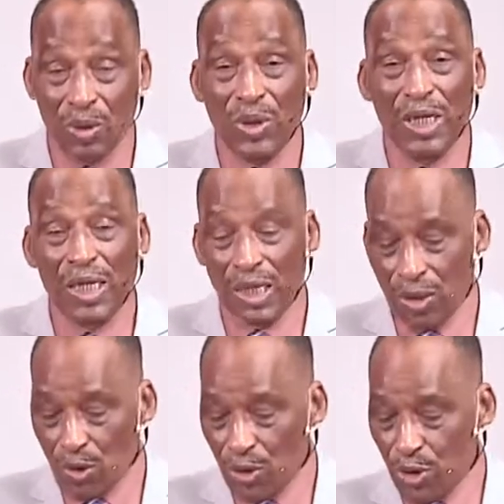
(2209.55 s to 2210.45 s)
We
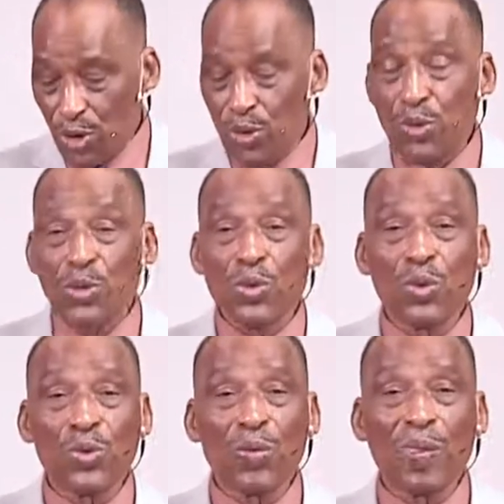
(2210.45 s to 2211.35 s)
continue
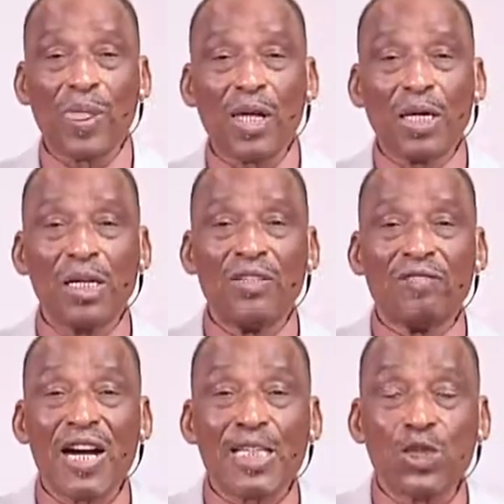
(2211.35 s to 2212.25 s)
to
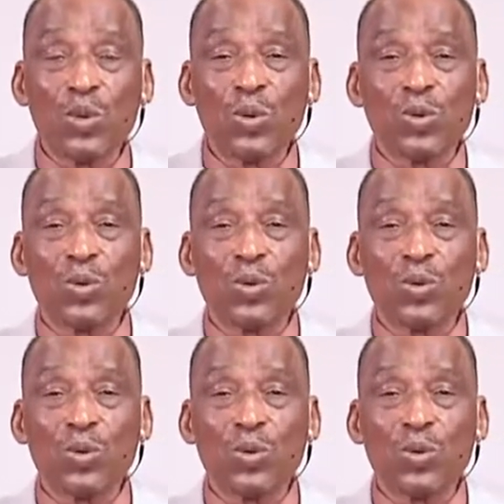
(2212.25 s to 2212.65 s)
invite you